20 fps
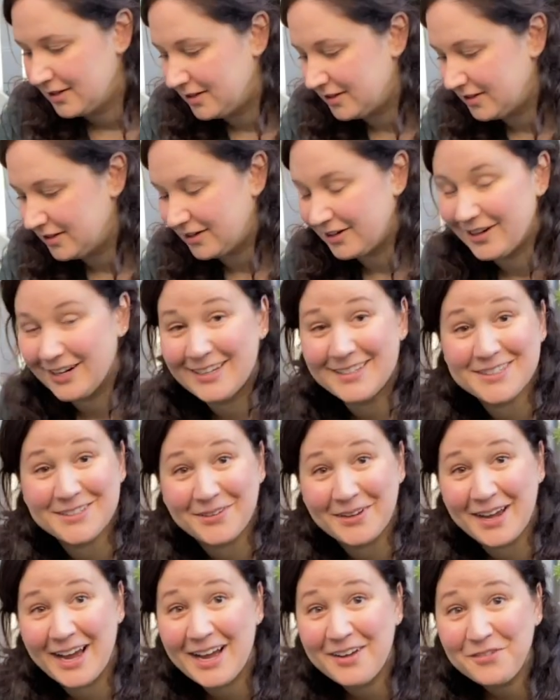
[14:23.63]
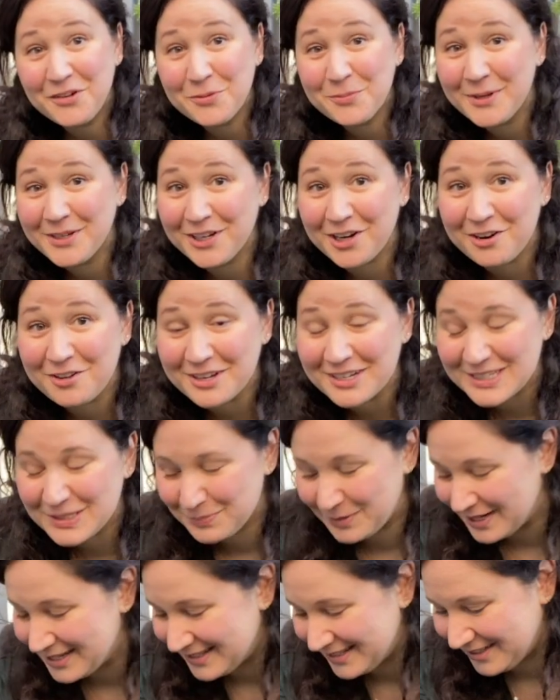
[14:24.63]
All right, so I have all my garlic
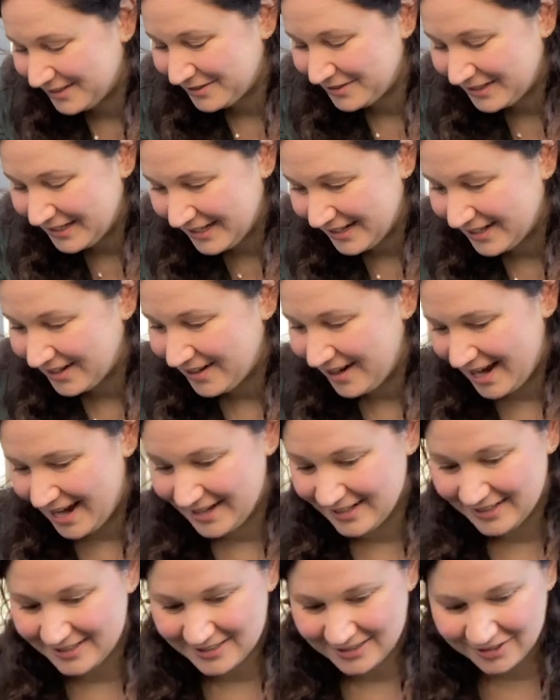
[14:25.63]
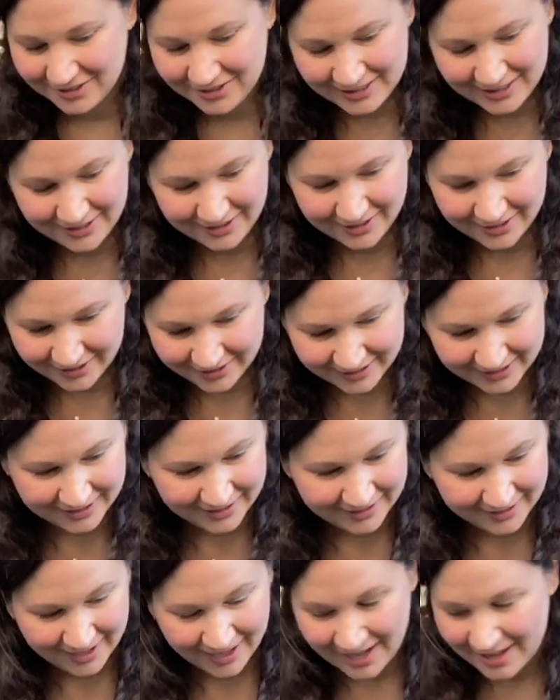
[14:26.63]
spaced out here and it's looking good.
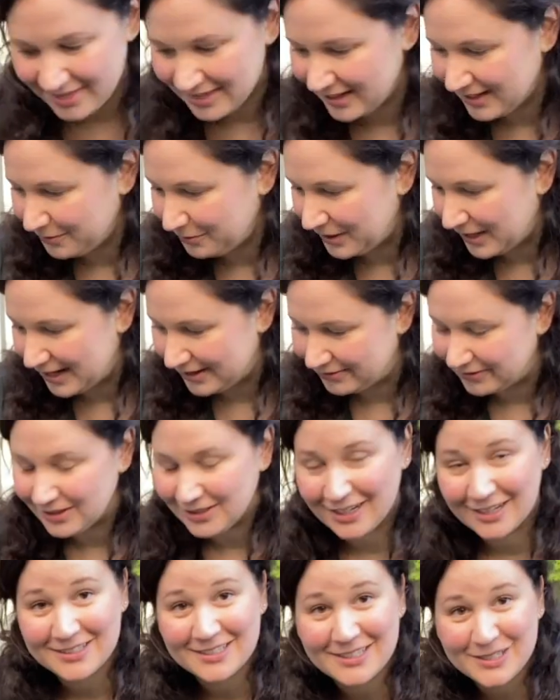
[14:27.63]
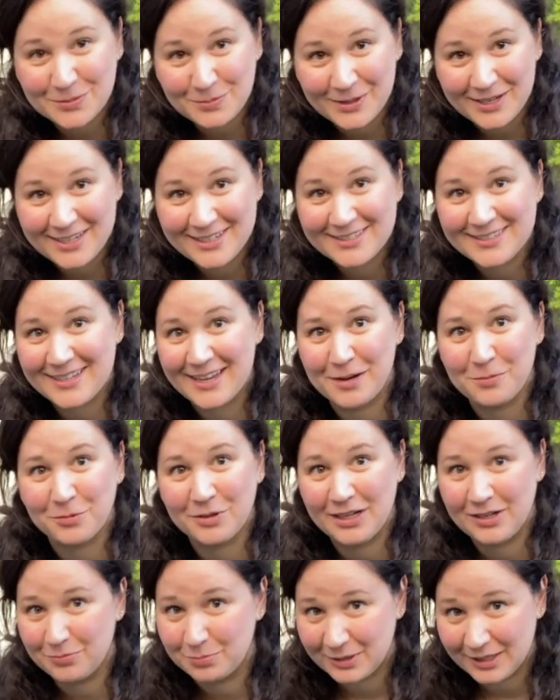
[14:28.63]
I think we have lots of space and we'll
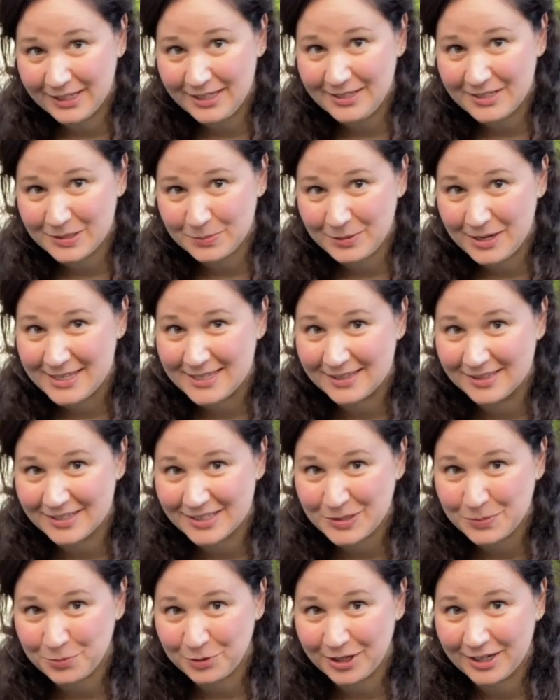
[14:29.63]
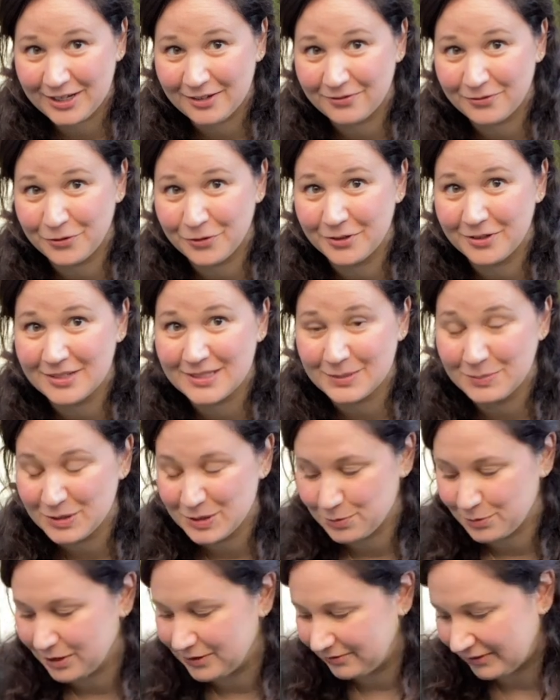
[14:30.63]
have plenty of space in the spring for some
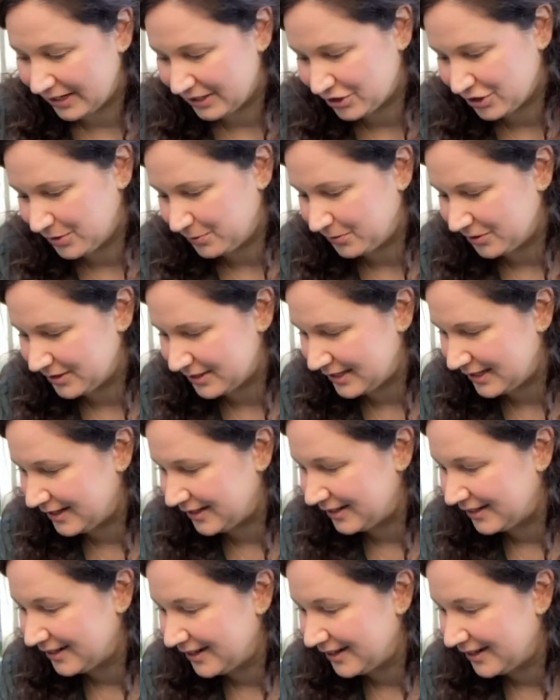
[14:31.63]
spring vegetables here.